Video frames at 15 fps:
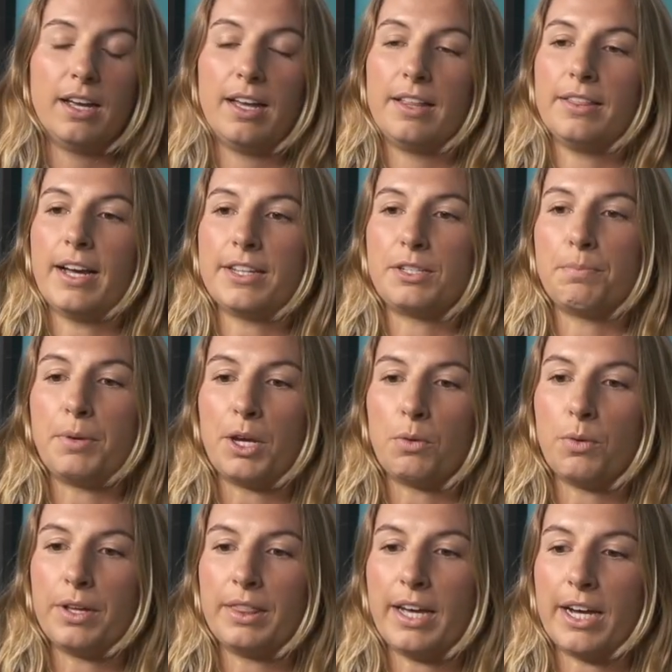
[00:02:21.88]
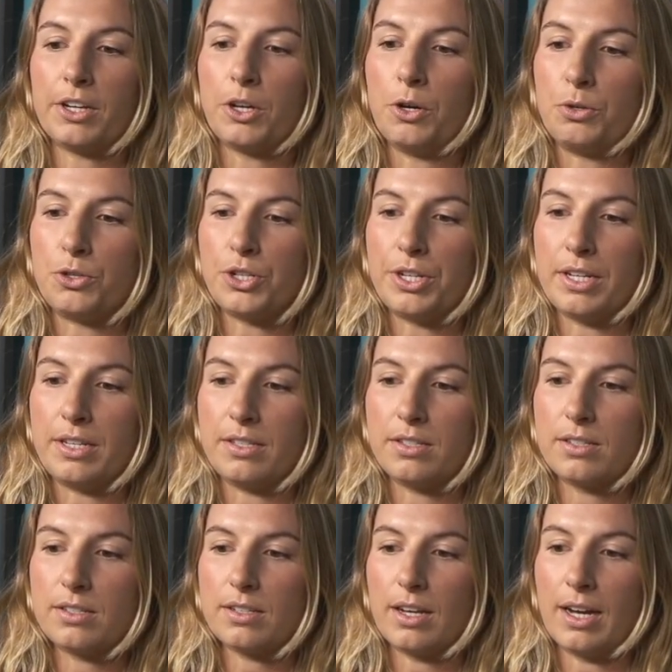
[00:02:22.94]
that's a big one that
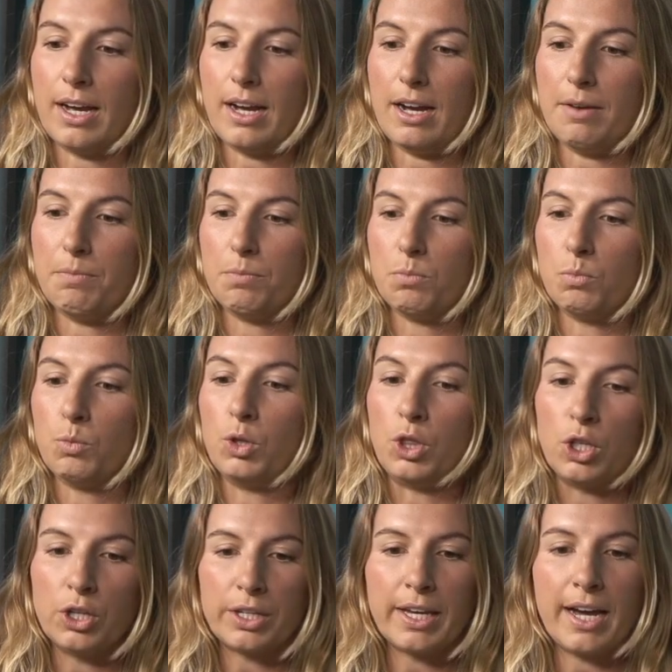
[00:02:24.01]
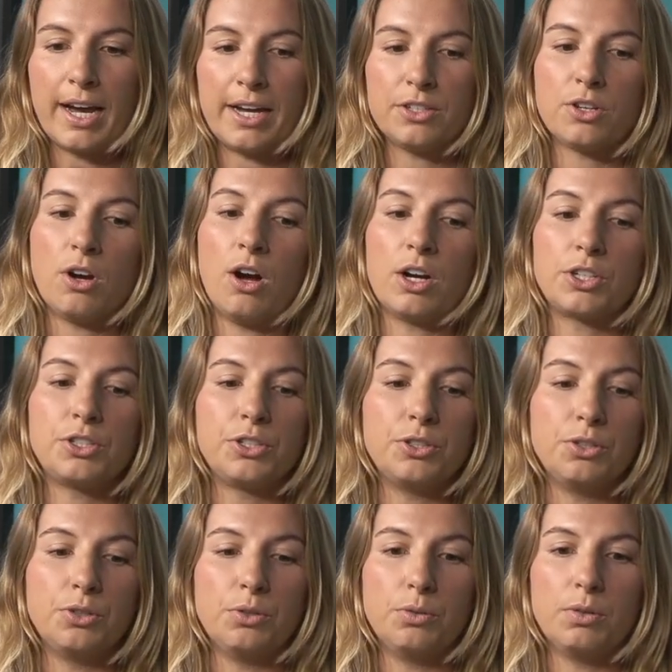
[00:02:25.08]
coaches will look at, talk
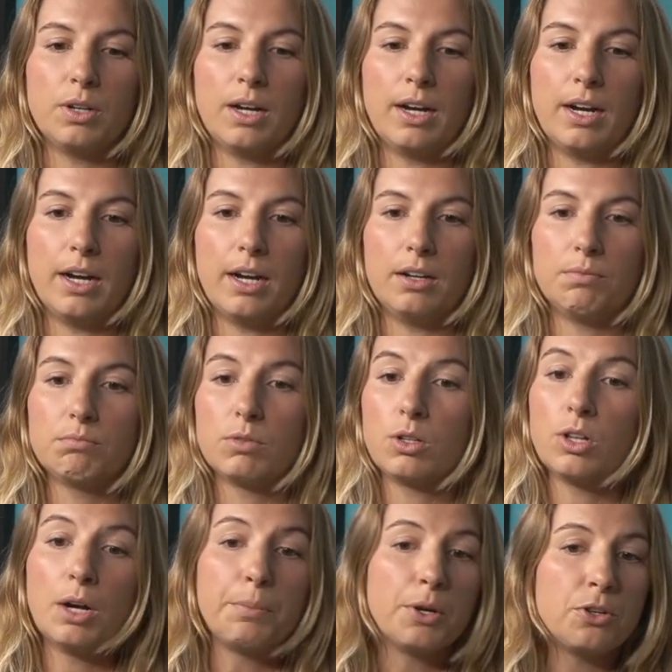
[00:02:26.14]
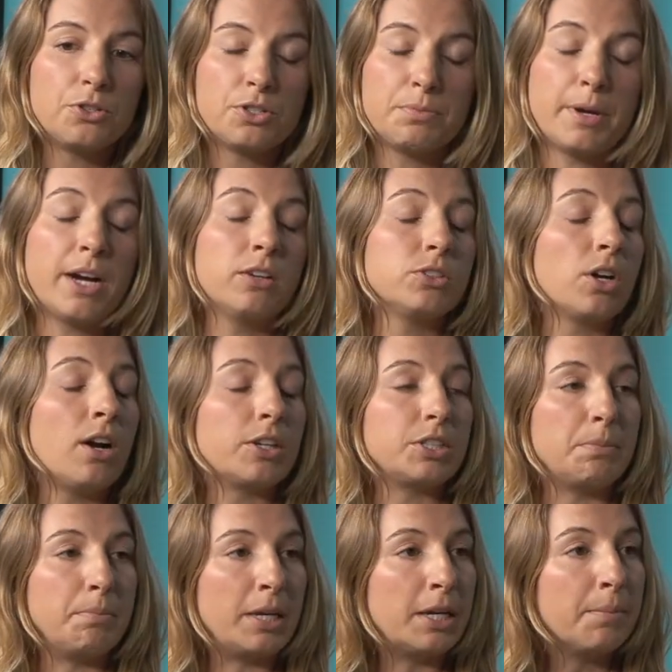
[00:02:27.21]
to club coaches about, talk
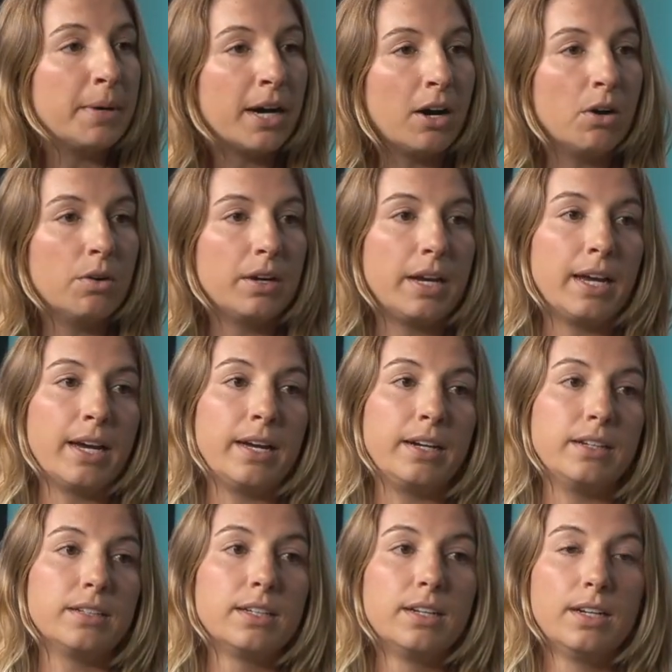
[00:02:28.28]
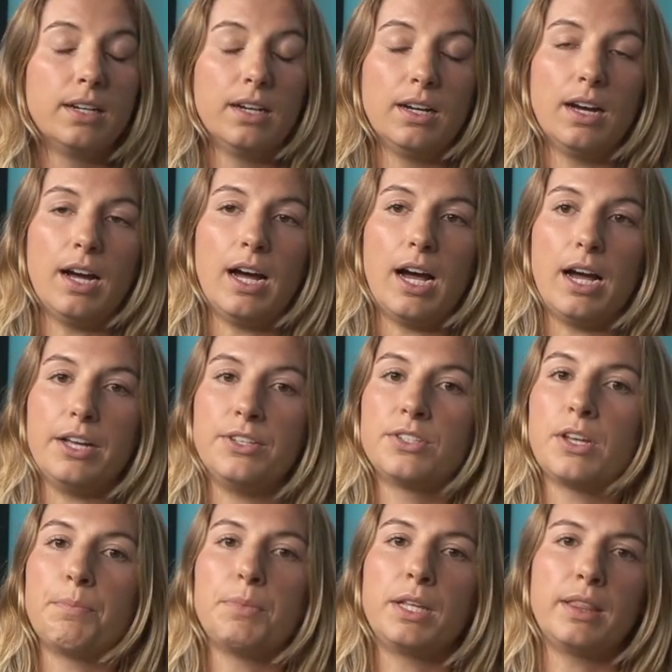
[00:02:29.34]
to me about, and is
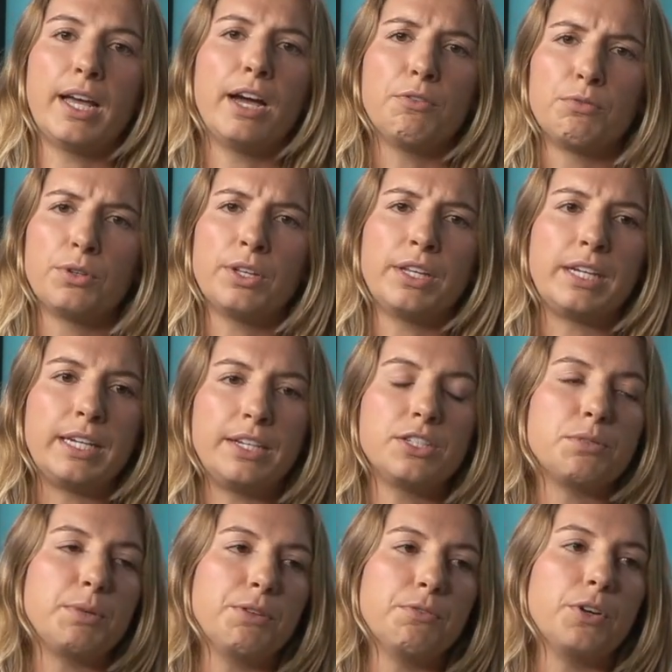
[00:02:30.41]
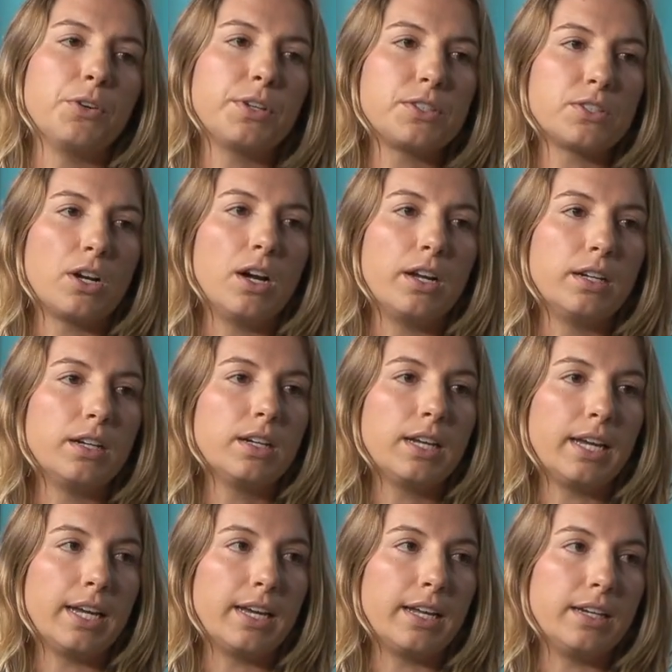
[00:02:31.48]
something that really needs to be focused on.
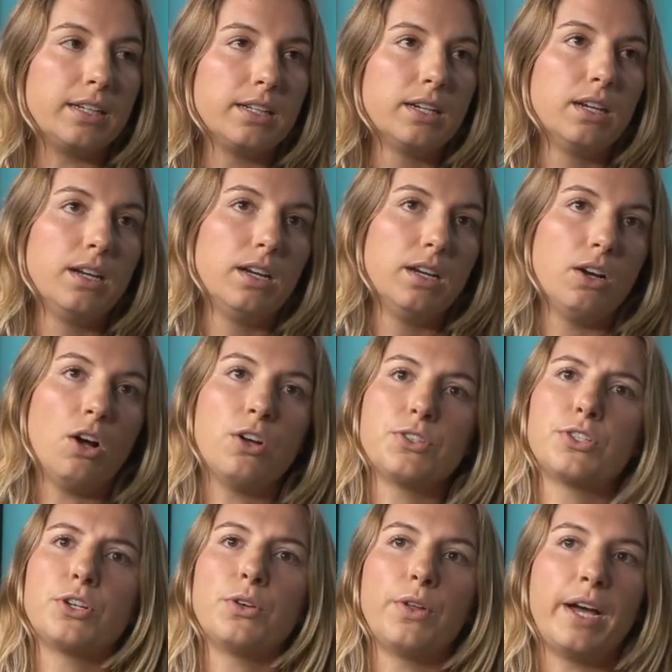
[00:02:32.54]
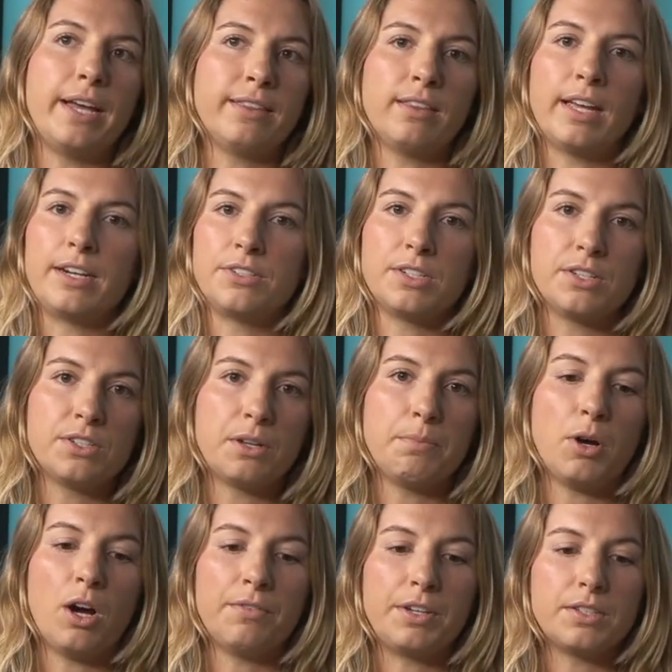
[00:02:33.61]
And also athleticism,
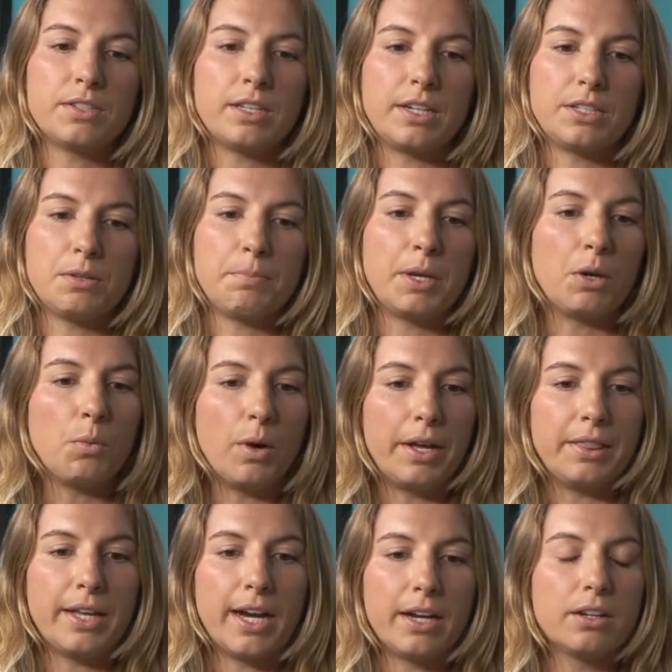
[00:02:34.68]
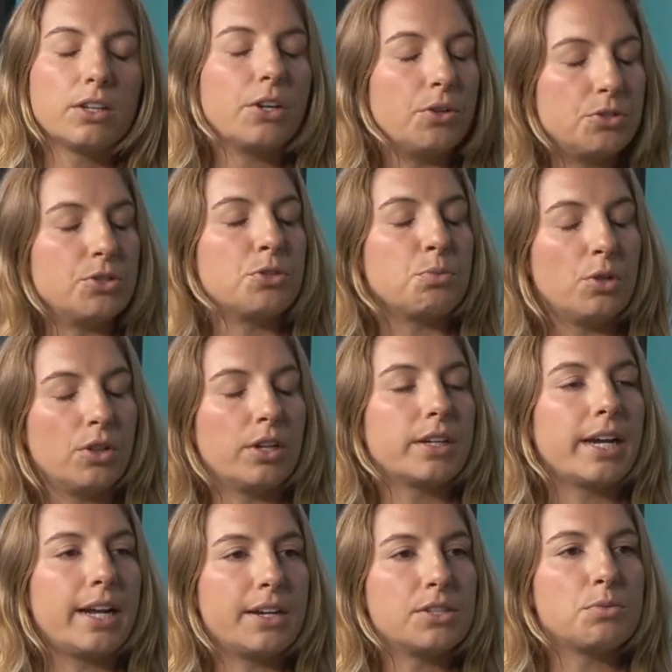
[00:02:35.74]
obviously, is a big one that coaches will look
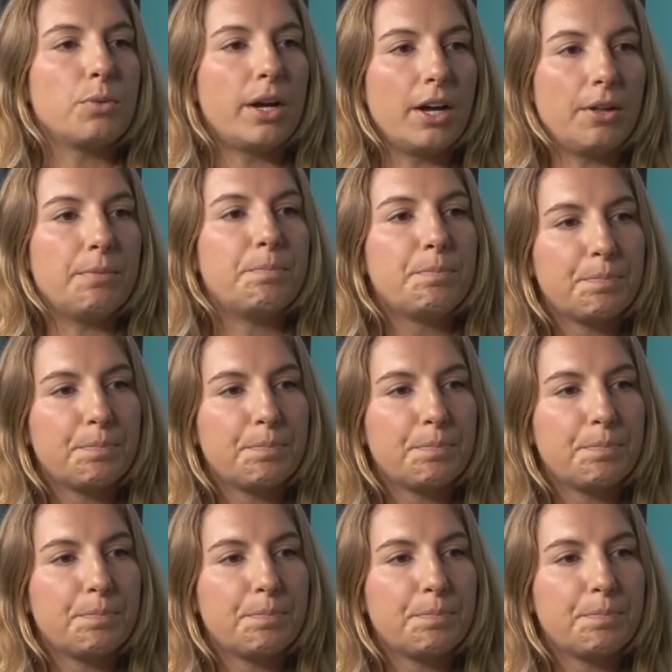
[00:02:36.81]
at as well.